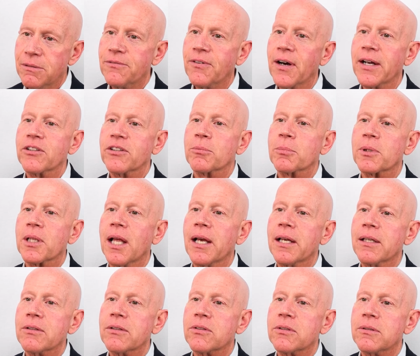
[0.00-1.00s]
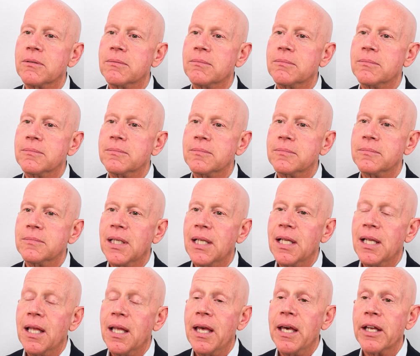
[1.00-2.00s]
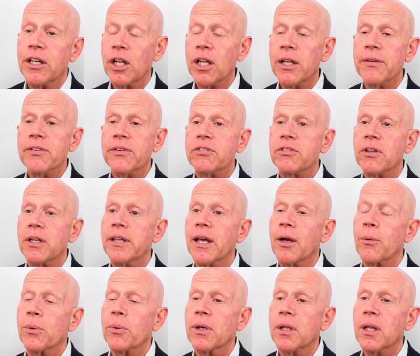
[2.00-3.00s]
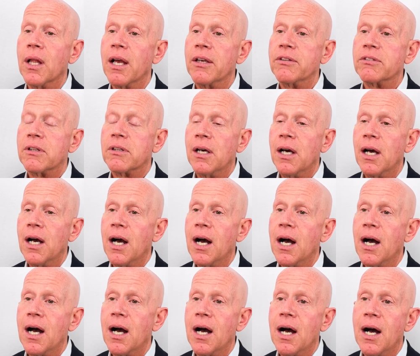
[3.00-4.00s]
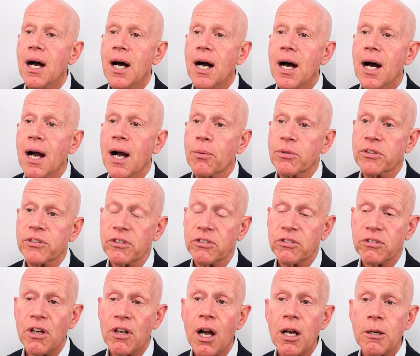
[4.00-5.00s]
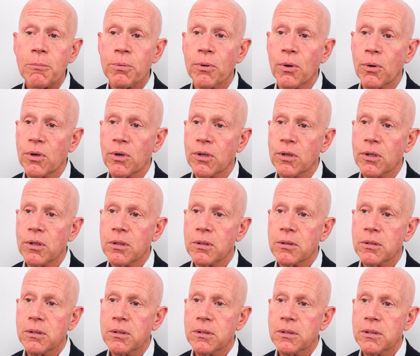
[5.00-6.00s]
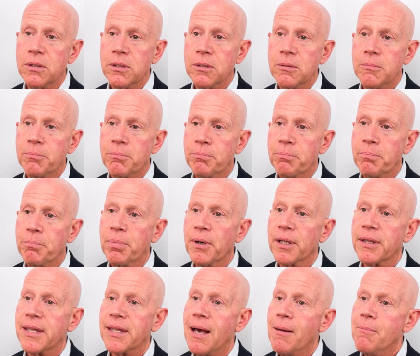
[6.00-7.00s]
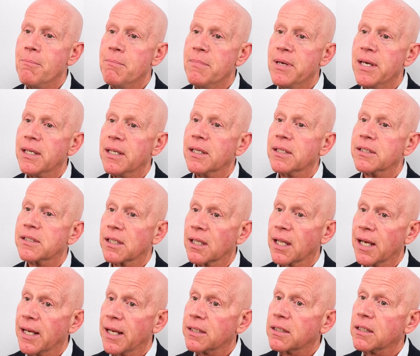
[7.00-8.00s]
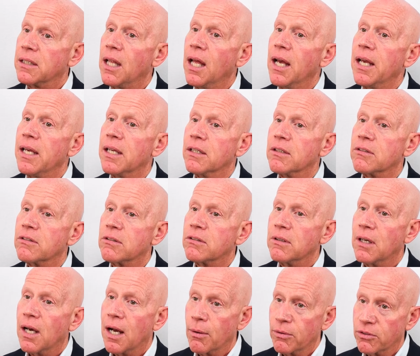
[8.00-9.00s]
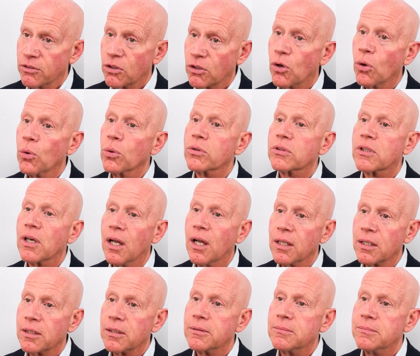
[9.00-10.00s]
find some clients. And all of a sudden I realized I was a stockbroker, but that meant until I had clients, I was a cold caller.